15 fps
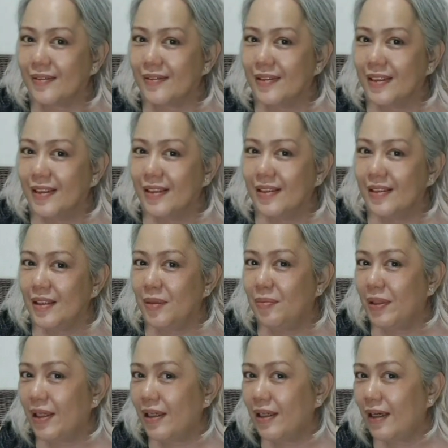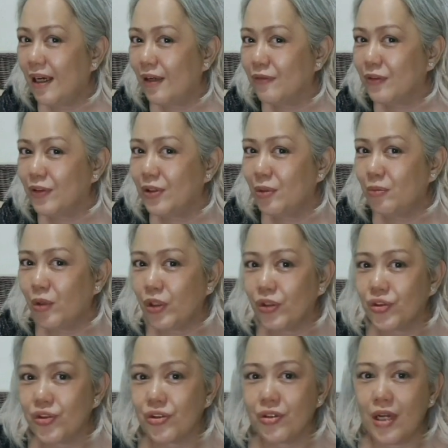Yan. Iba, after the
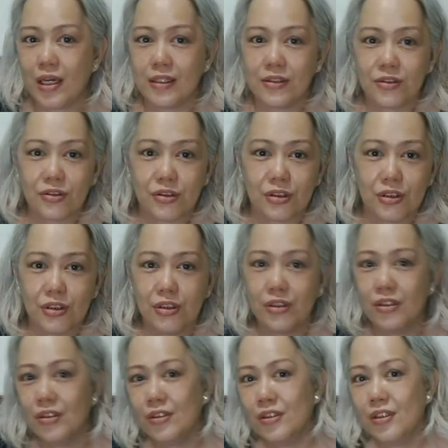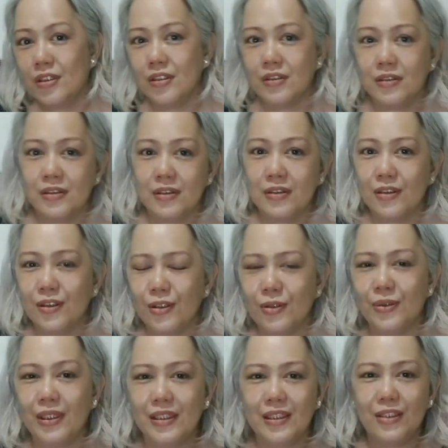moisturizer,
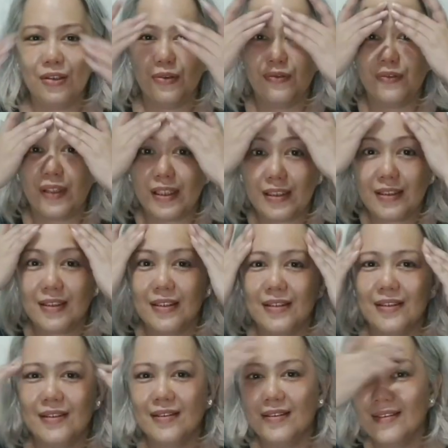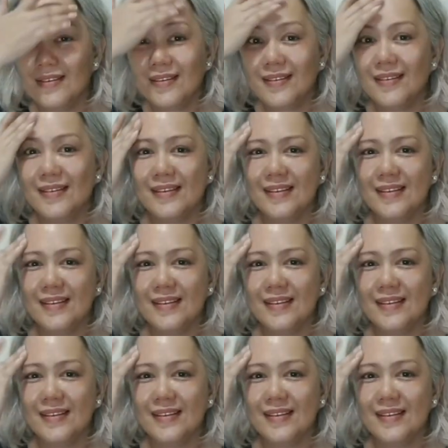glowing din yung face.